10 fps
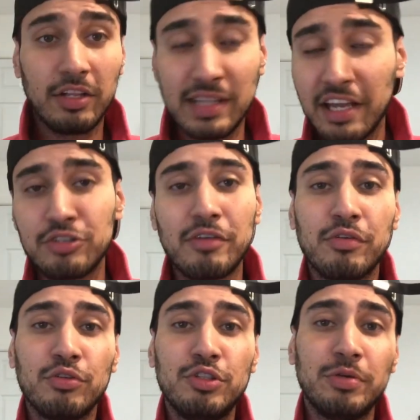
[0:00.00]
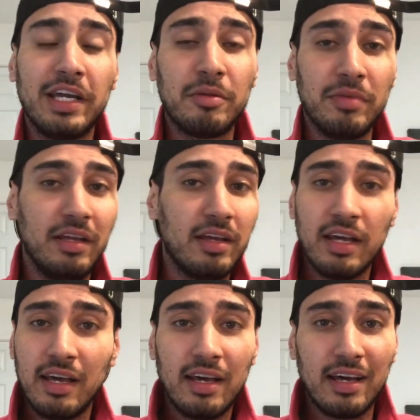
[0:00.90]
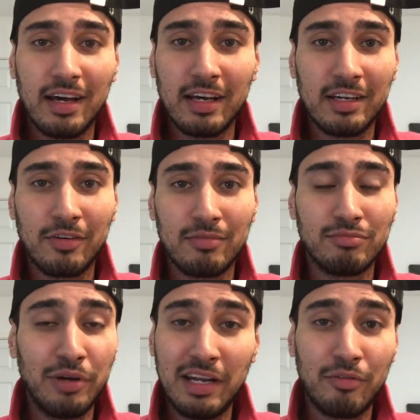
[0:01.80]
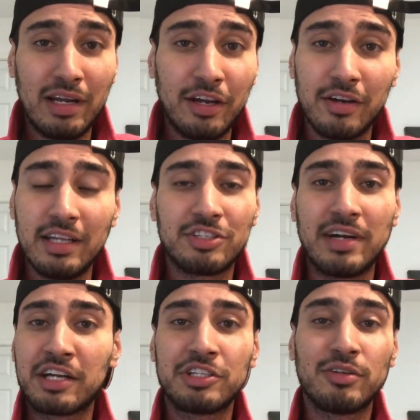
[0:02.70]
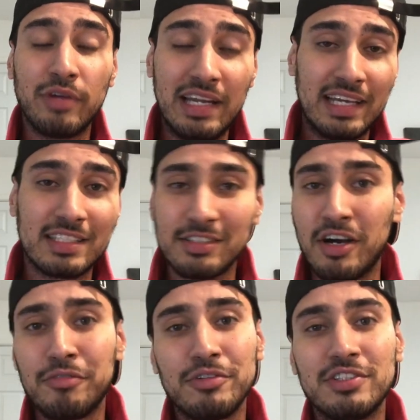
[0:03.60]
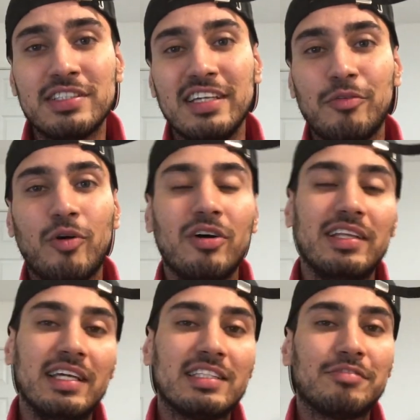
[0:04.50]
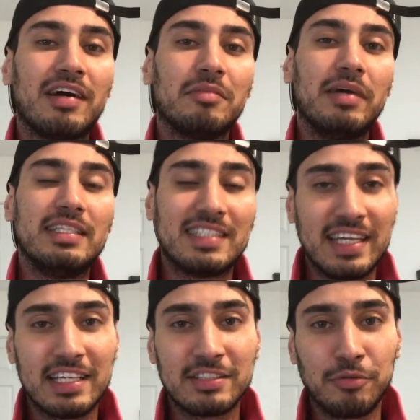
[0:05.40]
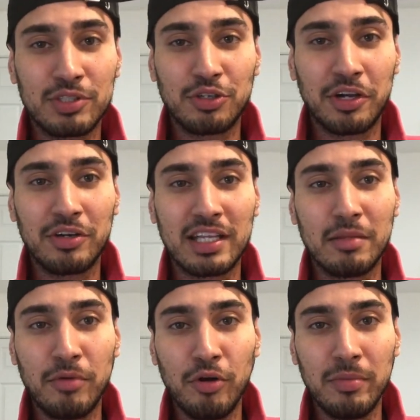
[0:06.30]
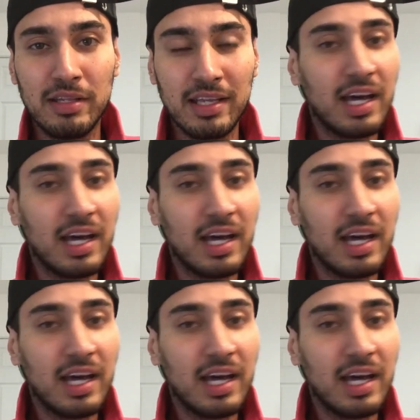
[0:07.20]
Thank you to everyone who tweeted me. Really good interaction, really insightful to see what the Inter fan base thinks of what's going on at the moment.